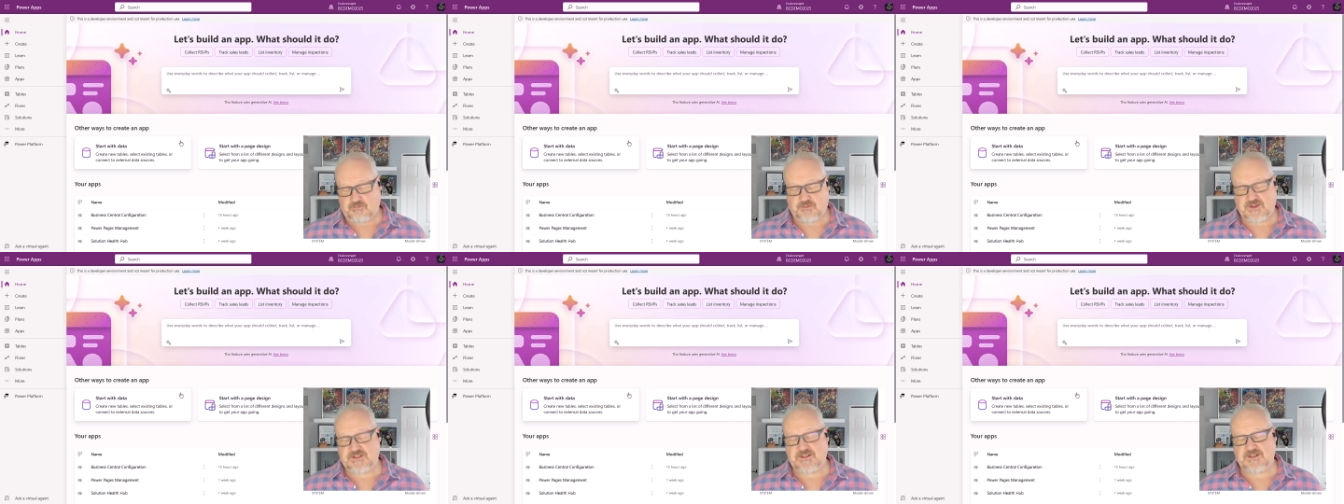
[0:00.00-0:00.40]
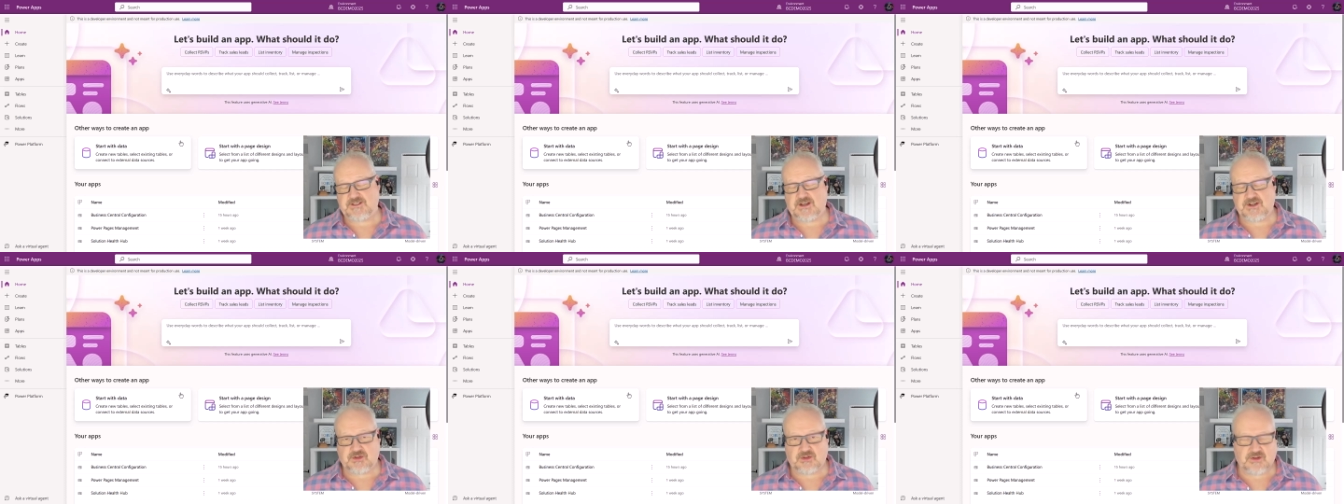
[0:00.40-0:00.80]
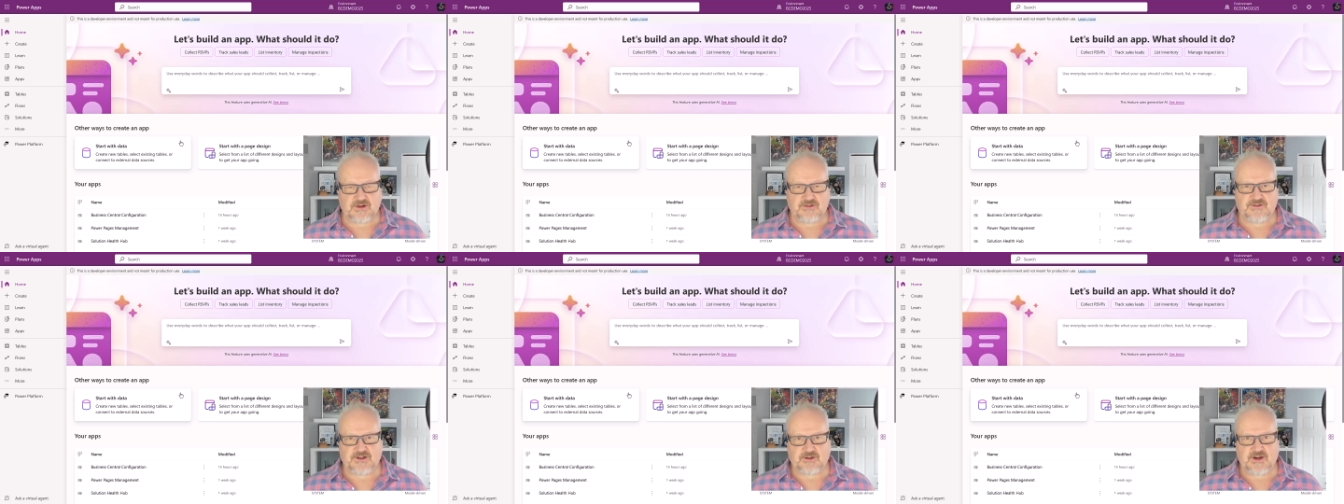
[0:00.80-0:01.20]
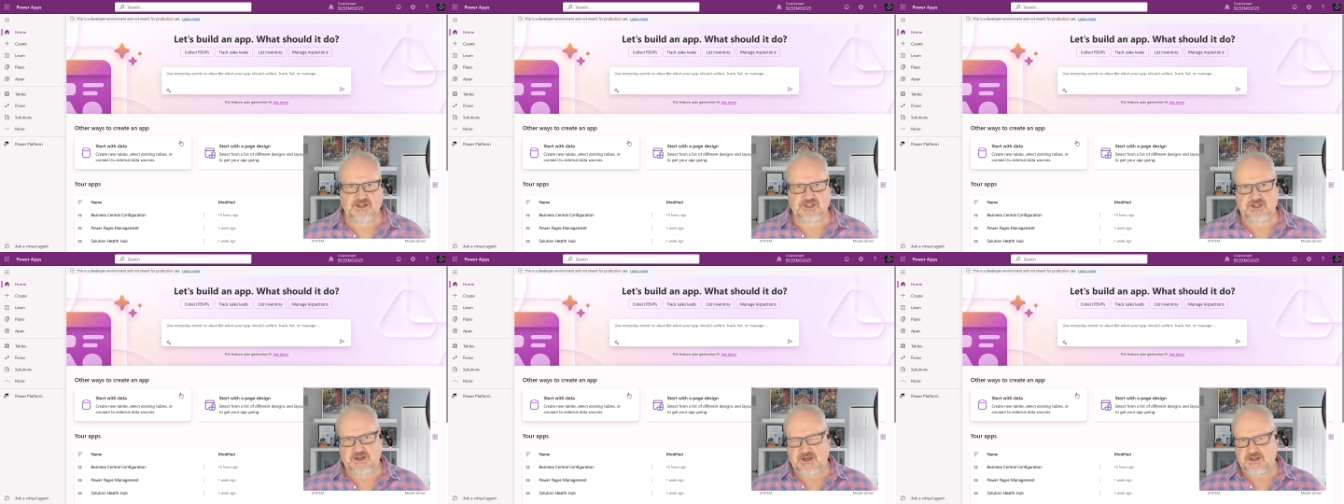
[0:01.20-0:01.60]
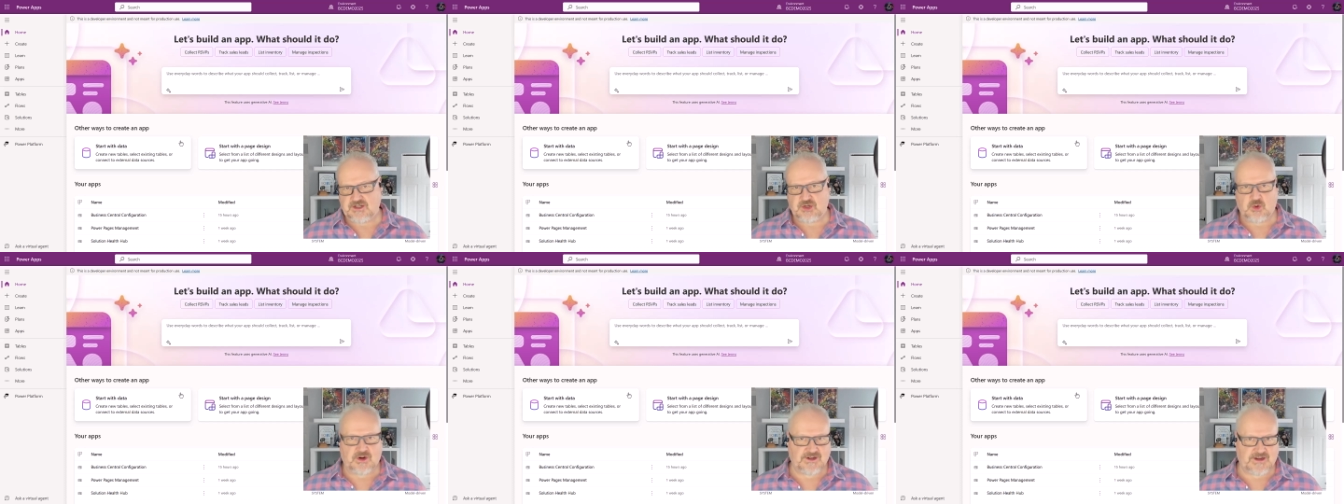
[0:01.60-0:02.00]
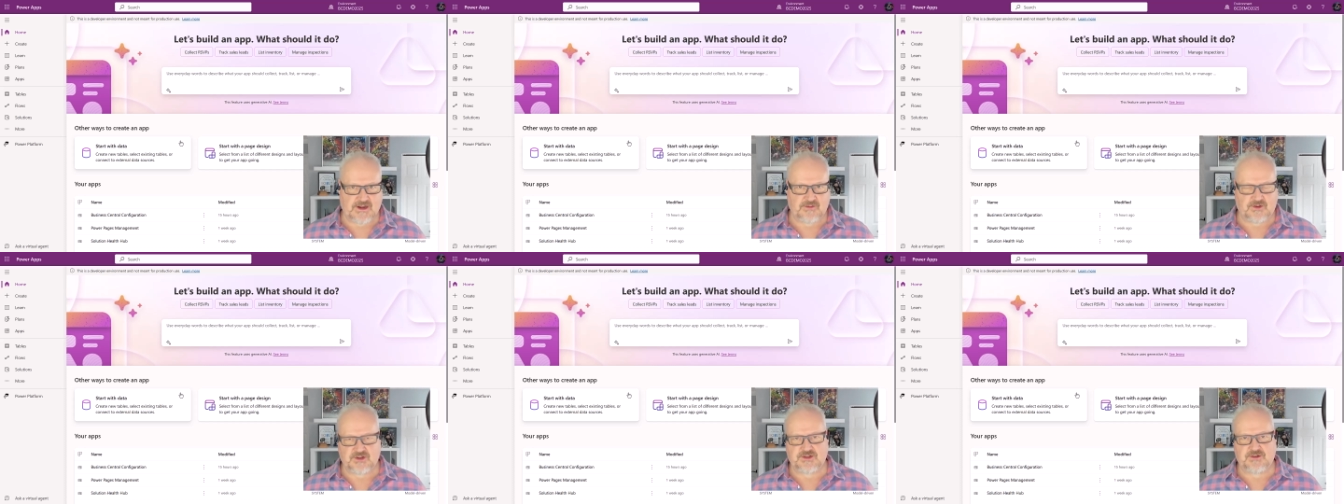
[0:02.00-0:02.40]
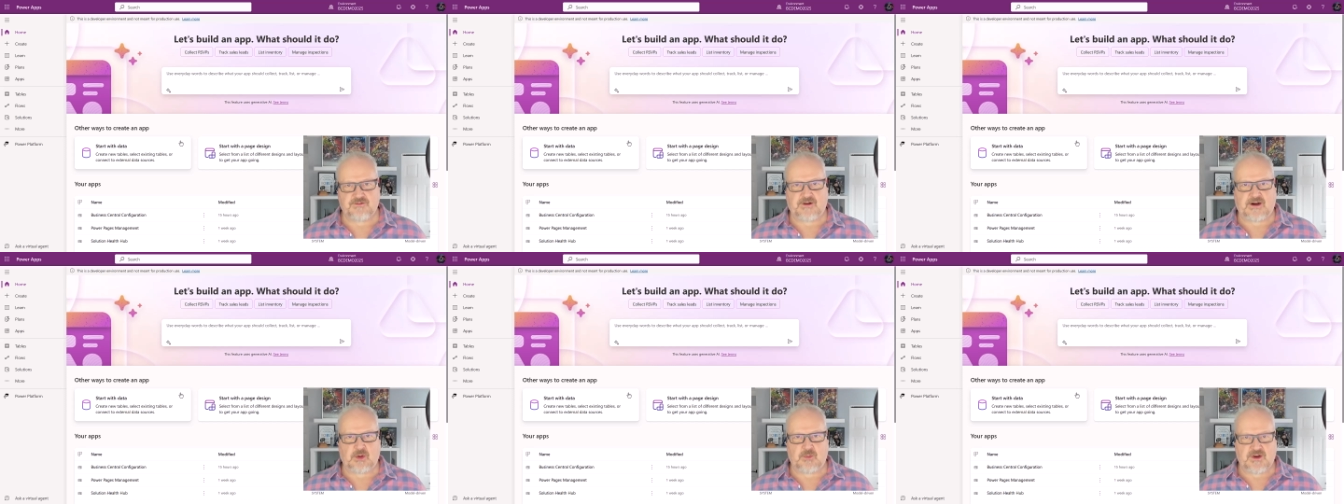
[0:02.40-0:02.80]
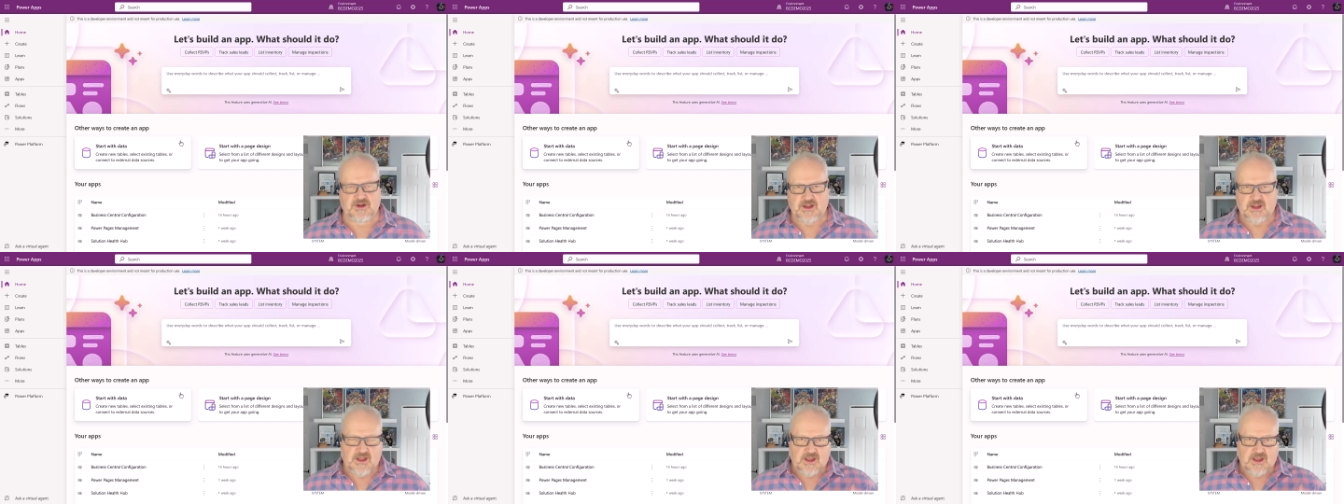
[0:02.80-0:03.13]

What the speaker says: Business Central configuration into our Dataverse environment.